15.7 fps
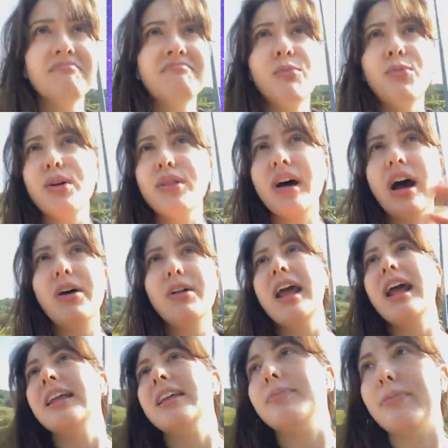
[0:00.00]
without
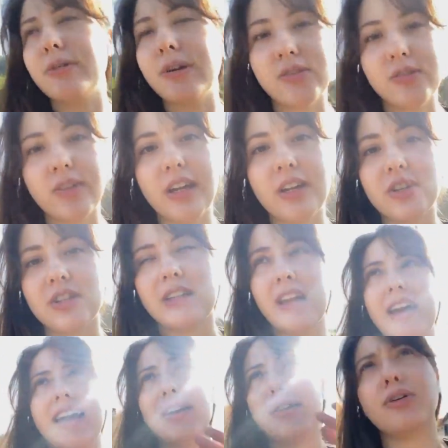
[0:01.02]
any preservation
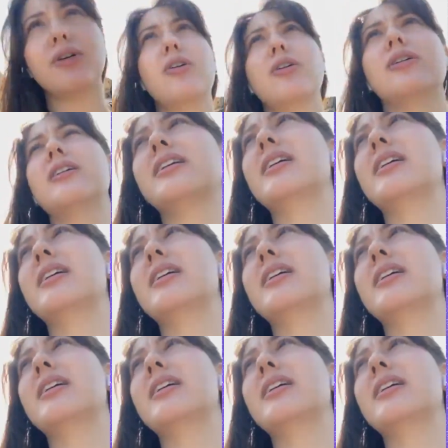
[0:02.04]
at all.